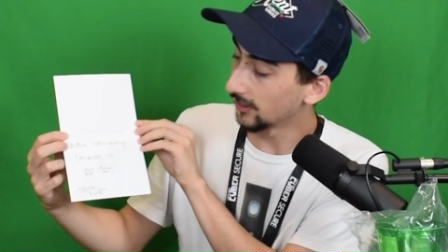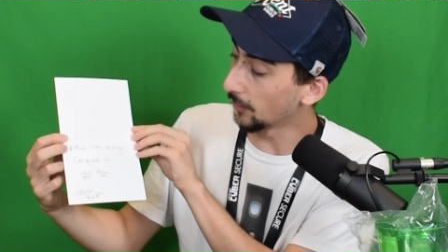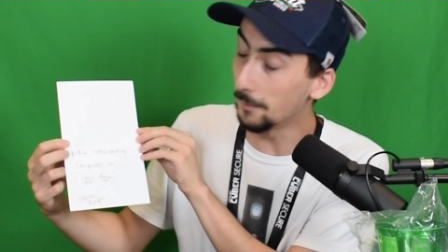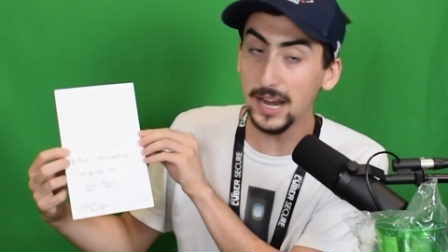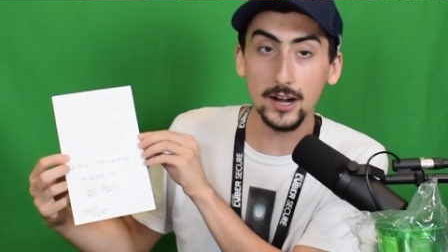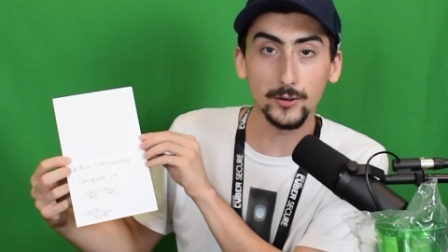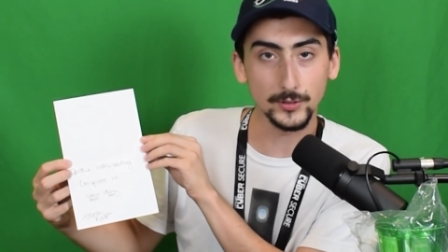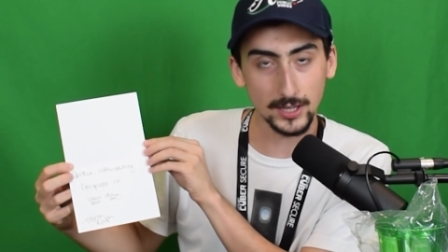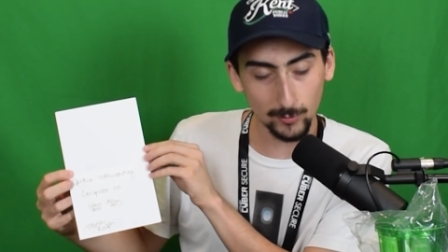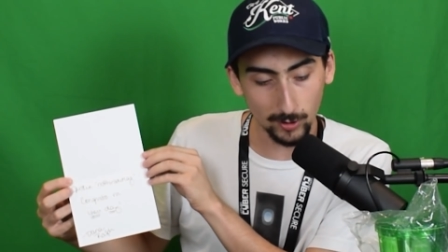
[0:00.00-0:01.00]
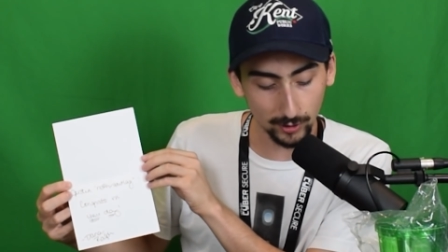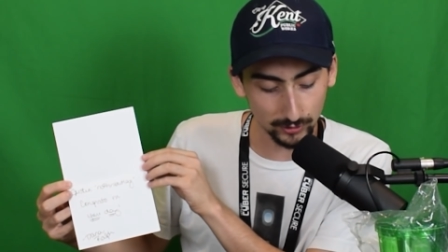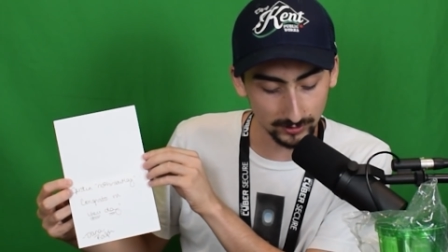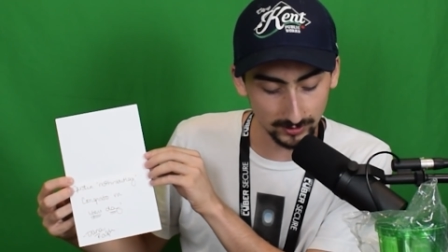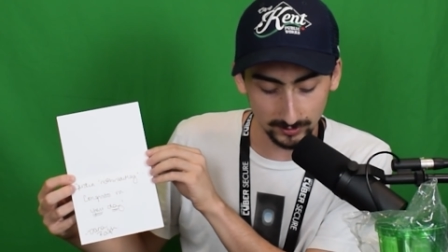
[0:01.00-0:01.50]
the mayor of Kent,
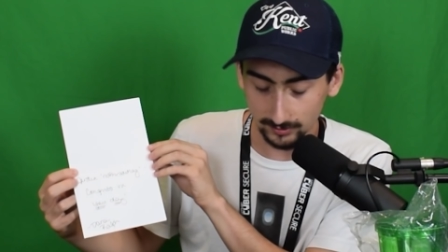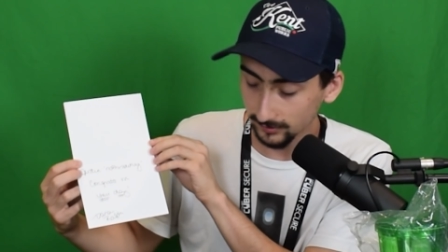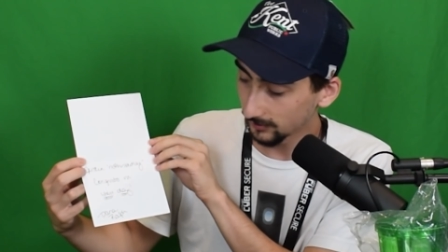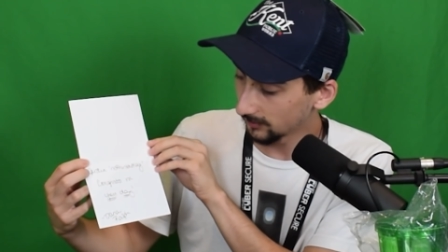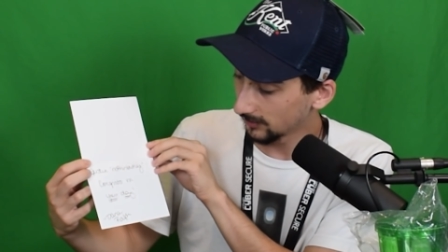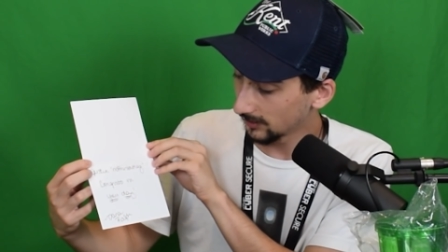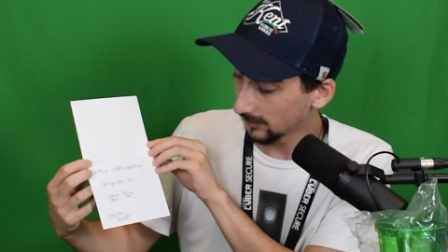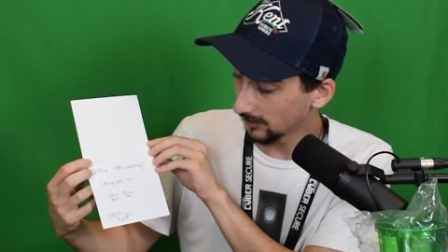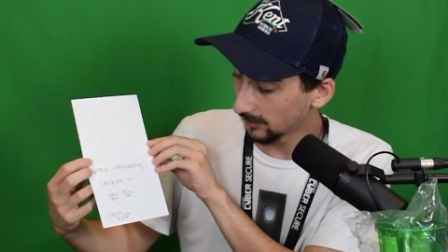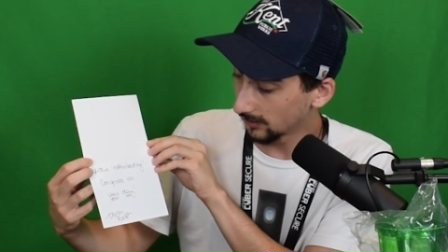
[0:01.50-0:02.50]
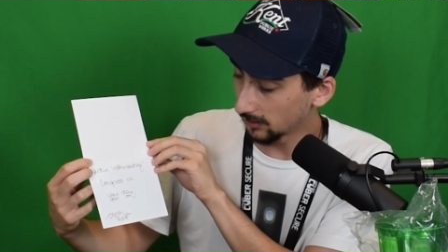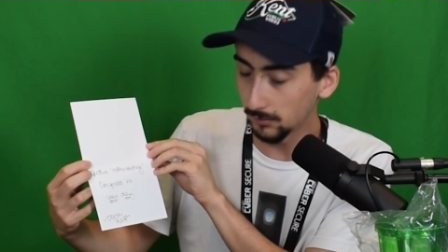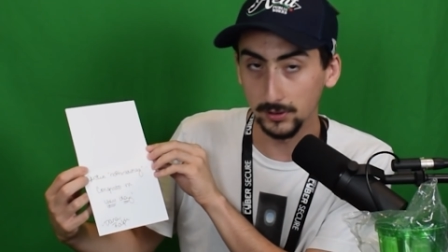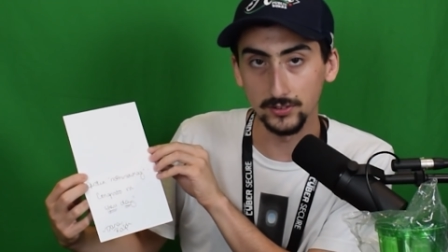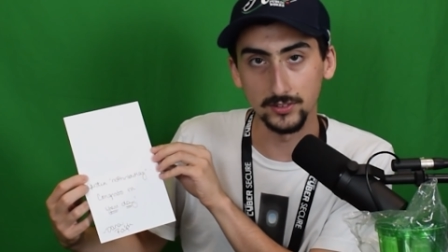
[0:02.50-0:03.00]
Washington,
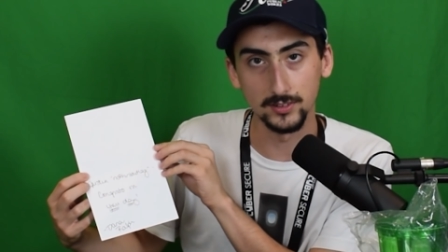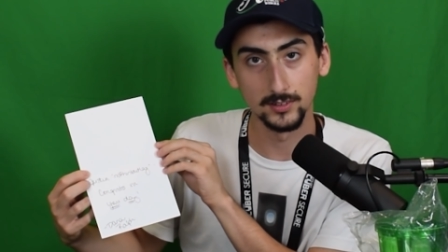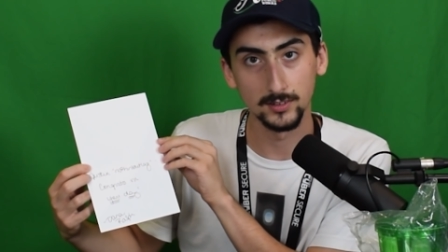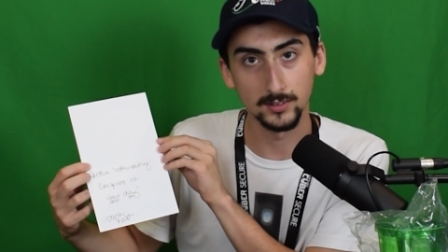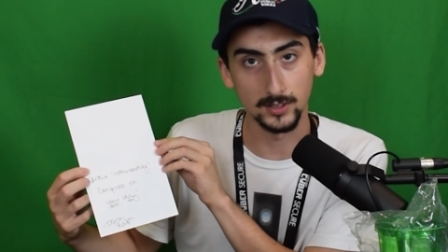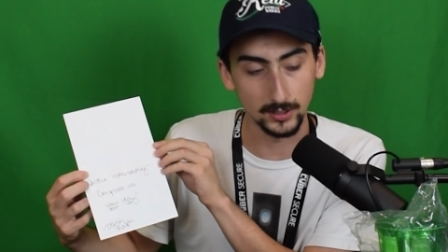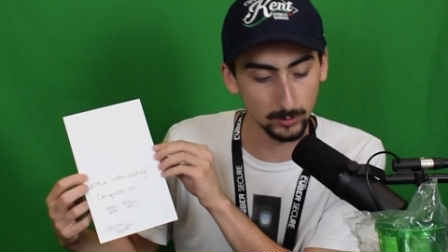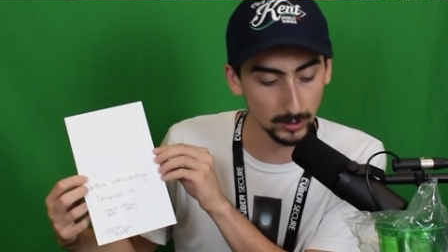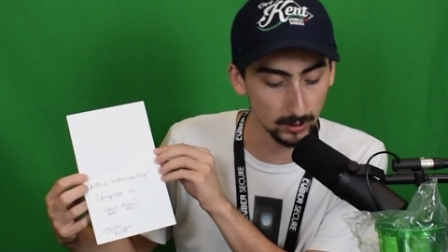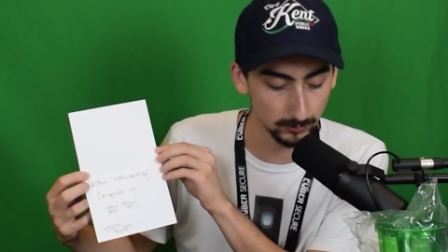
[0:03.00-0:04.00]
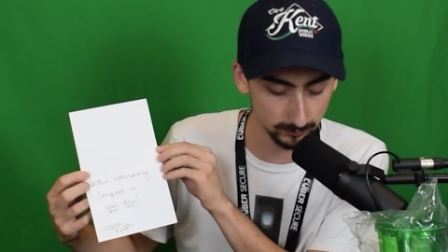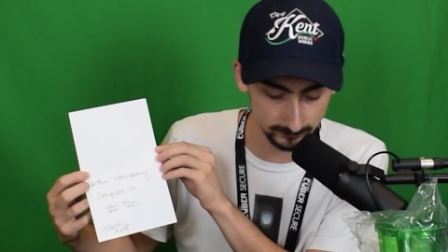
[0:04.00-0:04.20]
Mrs. Dana Ralph.